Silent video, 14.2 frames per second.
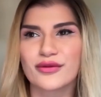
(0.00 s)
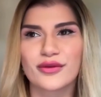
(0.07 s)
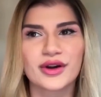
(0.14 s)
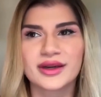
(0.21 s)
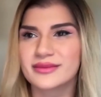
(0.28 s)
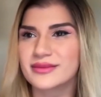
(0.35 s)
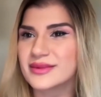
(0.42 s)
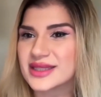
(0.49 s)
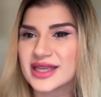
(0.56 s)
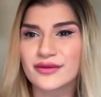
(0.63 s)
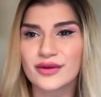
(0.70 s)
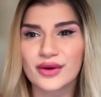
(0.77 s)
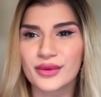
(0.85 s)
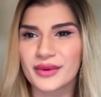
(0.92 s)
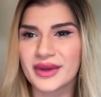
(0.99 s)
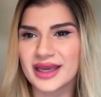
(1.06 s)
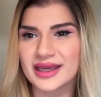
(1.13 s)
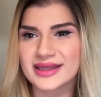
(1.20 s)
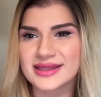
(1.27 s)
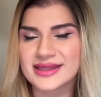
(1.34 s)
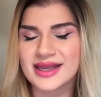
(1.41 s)
for several
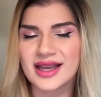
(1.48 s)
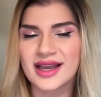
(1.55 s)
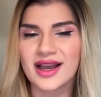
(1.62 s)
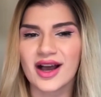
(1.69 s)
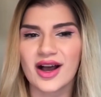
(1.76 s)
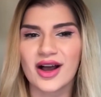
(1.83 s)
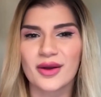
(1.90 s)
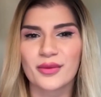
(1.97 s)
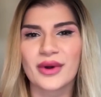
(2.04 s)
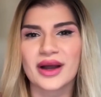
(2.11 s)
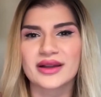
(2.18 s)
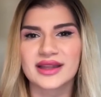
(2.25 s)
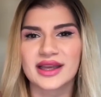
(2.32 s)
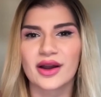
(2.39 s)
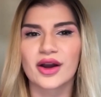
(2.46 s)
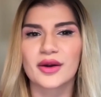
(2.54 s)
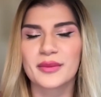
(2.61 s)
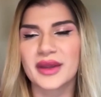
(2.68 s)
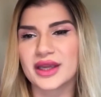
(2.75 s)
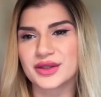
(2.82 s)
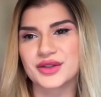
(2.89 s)
weeks while they are
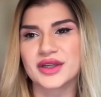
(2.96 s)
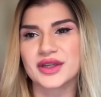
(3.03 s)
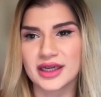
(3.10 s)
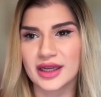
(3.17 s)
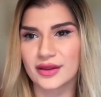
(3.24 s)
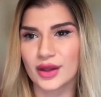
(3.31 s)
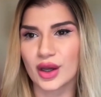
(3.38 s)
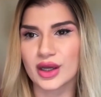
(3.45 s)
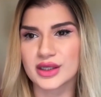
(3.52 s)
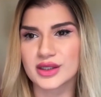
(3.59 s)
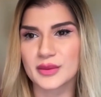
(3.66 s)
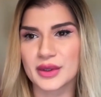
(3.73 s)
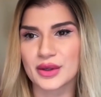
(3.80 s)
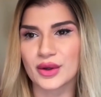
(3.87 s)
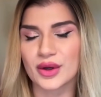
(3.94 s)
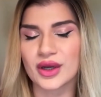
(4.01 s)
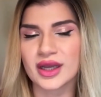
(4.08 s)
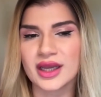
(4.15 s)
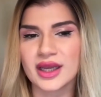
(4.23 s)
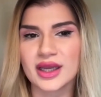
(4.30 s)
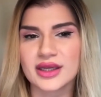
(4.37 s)
being treated at the hospital.
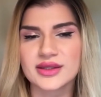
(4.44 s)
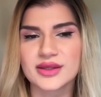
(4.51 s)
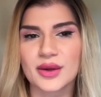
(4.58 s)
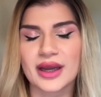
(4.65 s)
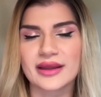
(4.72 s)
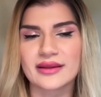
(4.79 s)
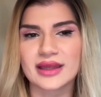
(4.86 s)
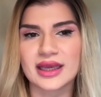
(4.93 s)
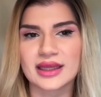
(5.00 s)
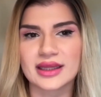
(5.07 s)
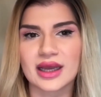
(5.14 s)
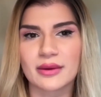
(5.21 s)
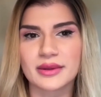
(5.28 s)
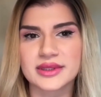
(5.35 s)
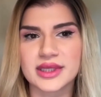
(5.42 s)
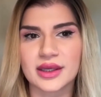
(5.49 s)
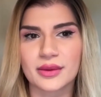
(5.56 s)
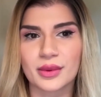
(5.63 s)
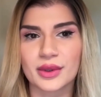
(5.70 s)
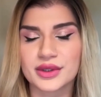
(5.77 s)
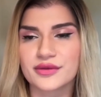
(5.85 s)
So I think that was a
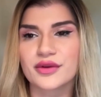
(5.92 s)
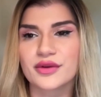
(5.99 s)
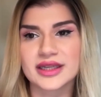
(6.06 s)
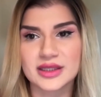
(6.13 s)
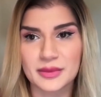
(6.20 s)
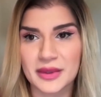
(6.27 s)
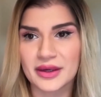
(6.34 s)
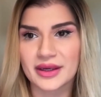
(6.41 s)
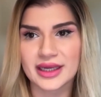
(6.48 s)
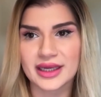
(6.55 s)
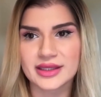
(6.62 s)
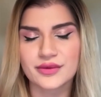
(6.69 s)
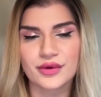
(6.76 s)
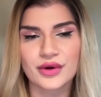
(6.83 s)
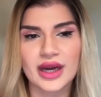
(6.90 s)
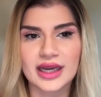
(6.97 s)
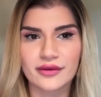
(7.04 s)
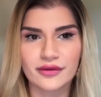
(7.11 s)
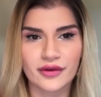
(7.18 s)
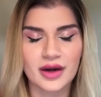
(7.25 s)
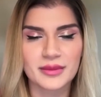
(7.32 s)
wonderful experience for
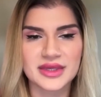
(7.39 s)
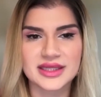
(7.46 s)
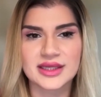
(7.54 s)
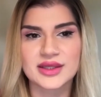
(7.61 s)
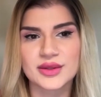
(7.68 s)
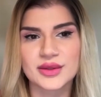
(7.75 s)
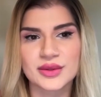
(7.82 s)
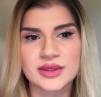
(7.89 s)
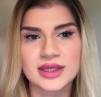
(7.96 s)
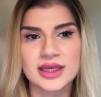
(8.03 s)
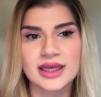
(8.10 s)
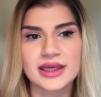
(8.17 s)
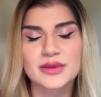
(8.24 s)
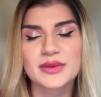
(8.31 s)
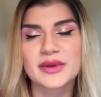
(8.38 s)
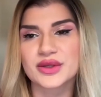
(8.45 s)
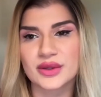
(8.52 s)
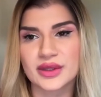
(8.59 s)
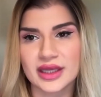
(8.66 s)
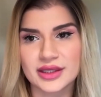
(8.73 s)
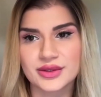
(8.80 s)
any pharmacist who's
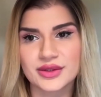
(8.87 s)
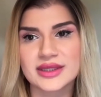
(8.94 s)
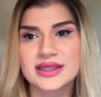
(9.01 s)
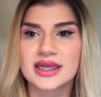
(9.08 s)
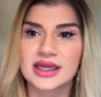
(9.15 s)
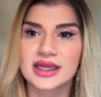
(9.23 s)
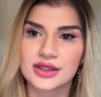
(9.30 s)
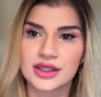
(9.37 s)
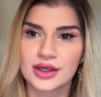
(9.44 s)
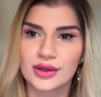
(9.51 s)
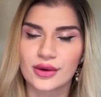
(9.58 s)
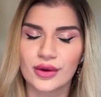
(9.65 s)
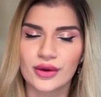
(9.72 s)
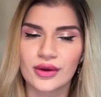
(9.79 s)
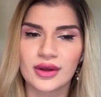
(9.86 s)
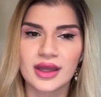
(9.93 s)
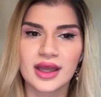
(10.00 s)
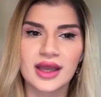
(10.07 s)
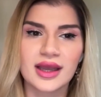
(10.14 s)
especially interested in clinical